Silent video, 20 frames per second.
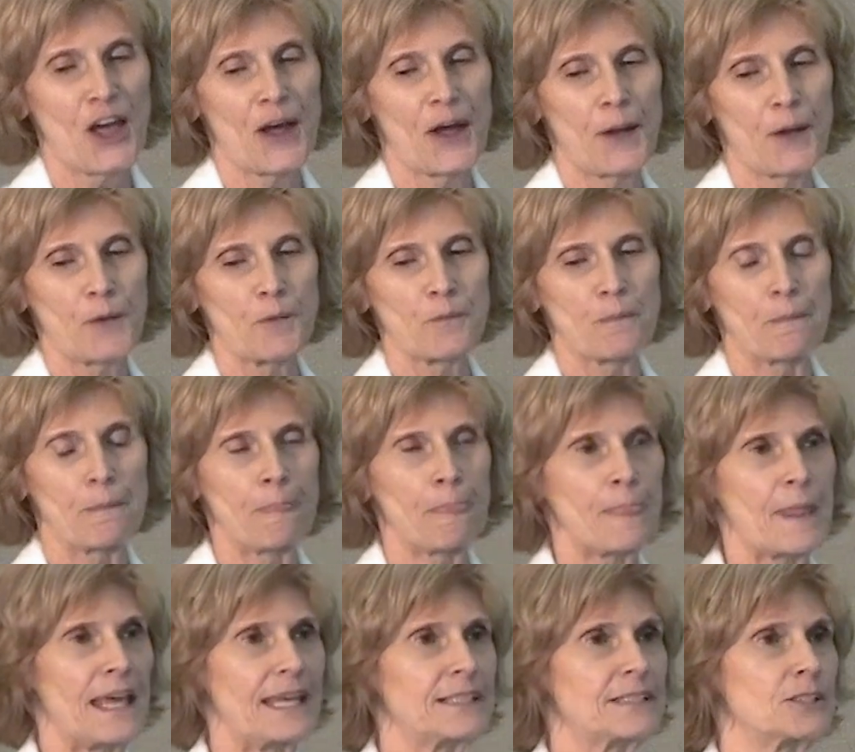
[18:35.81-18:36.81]

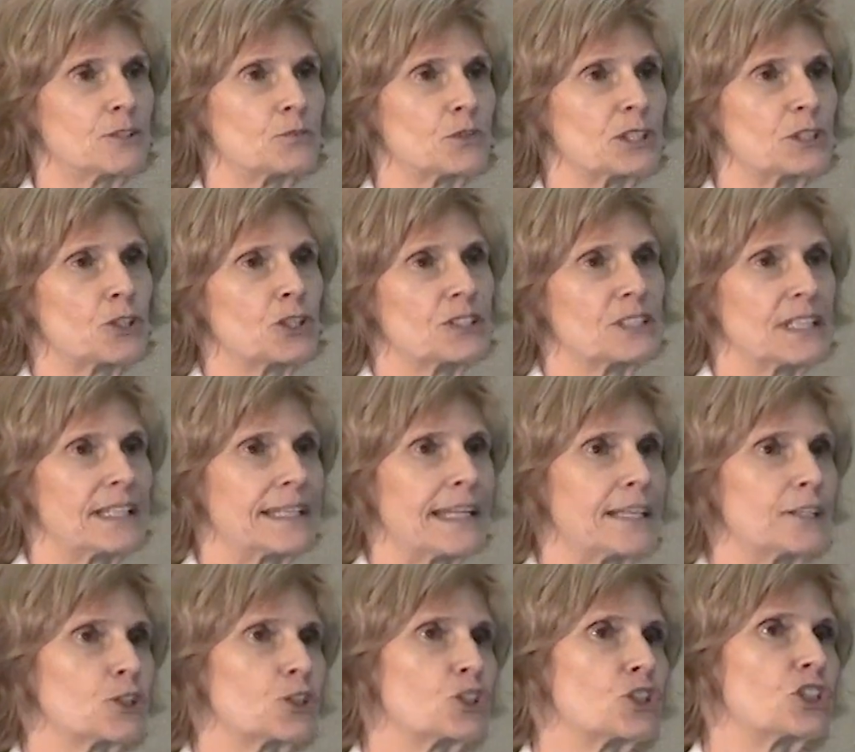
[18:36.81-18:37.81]
Um, and it, it contained
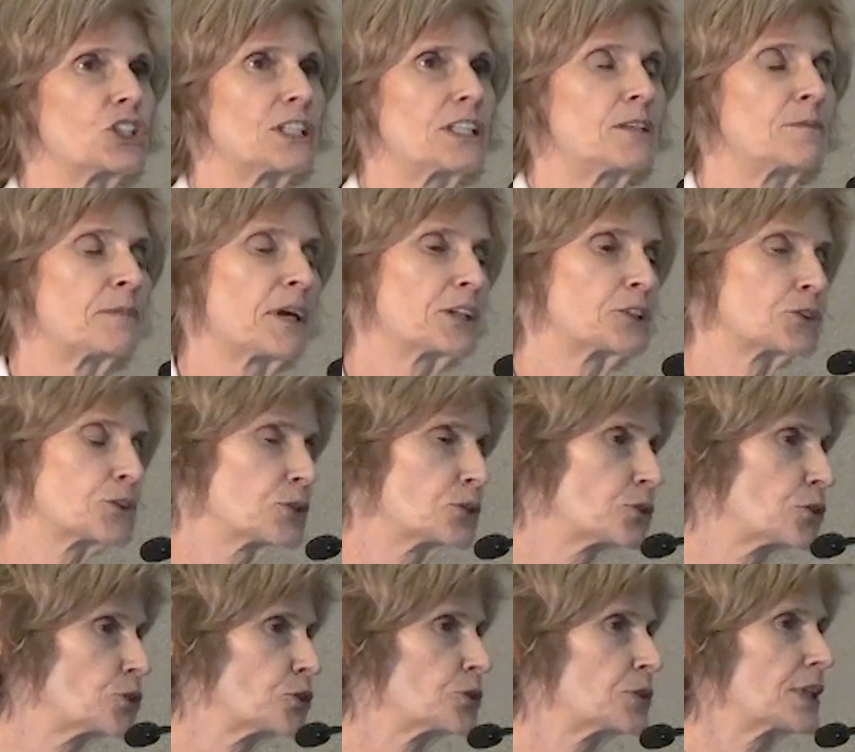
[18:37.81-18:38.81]
energy,
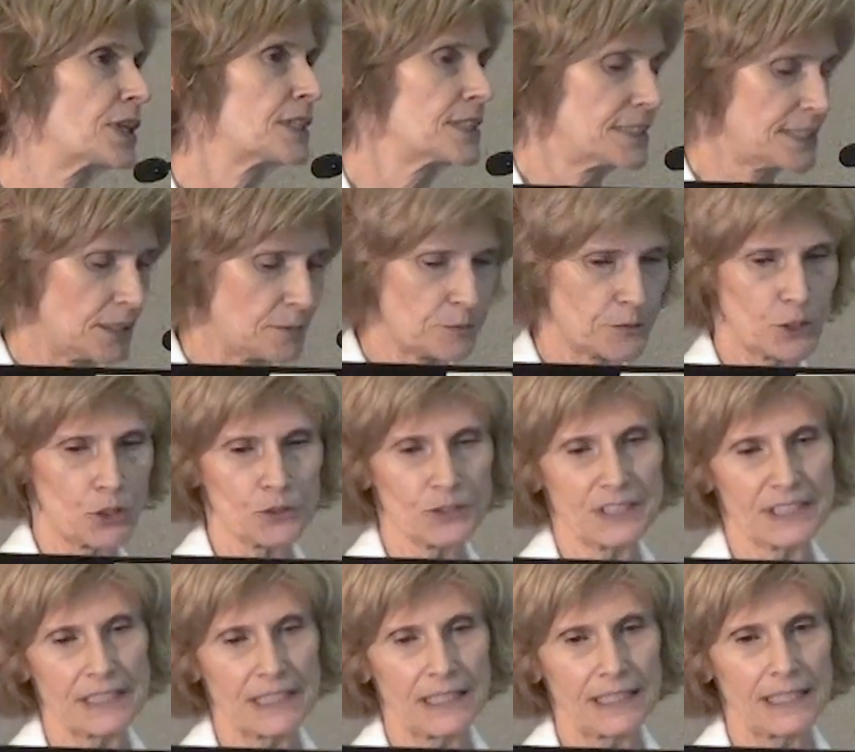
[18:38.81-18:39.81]
micronutrients, and
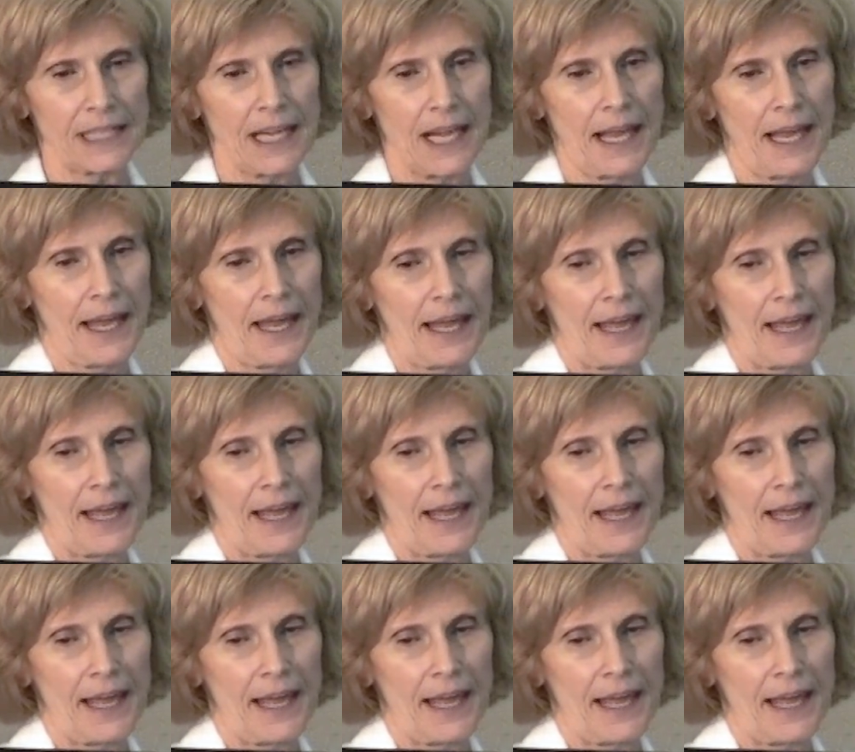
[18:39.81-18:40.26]
protein.